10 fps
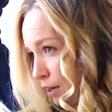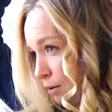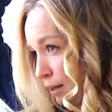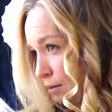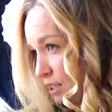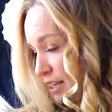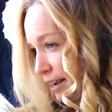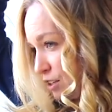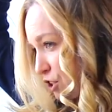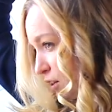Anyway, that was a
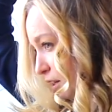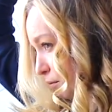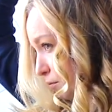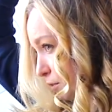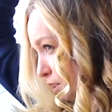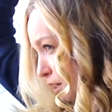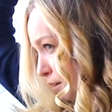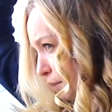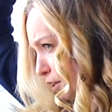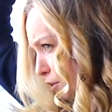tangent that was not
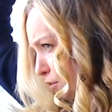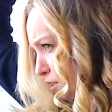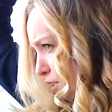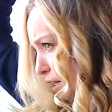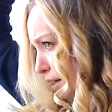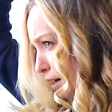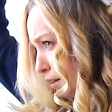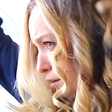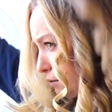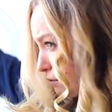in my notes, and I
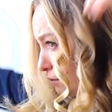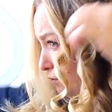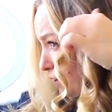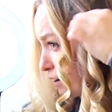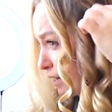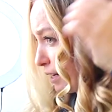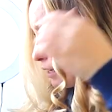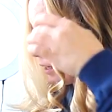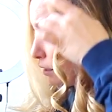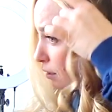got very
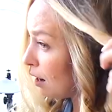heated.